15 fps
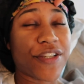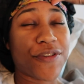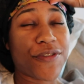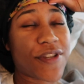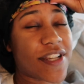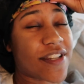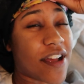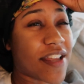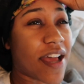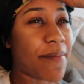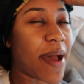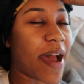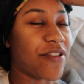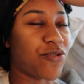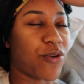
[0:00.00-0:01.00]
Tuesday's not
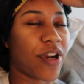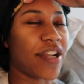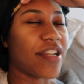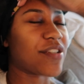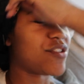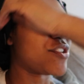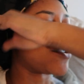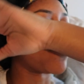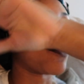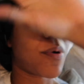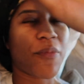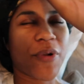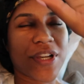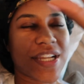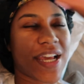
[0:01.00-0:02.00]
that bad, Jordan. It's just
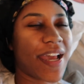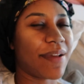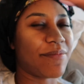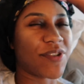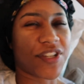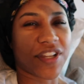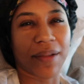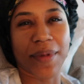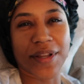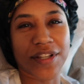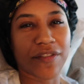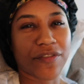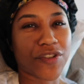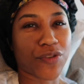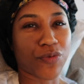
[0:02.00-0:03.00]
one more day. I'm just telling
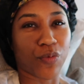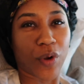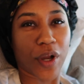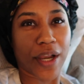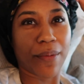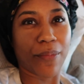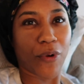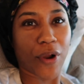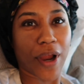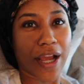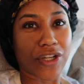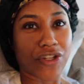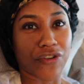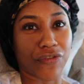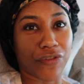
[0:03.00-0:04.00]
myself it's just one more
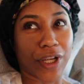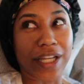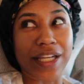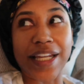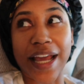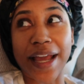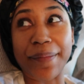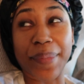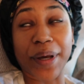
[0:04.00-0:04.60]
extra freaking day.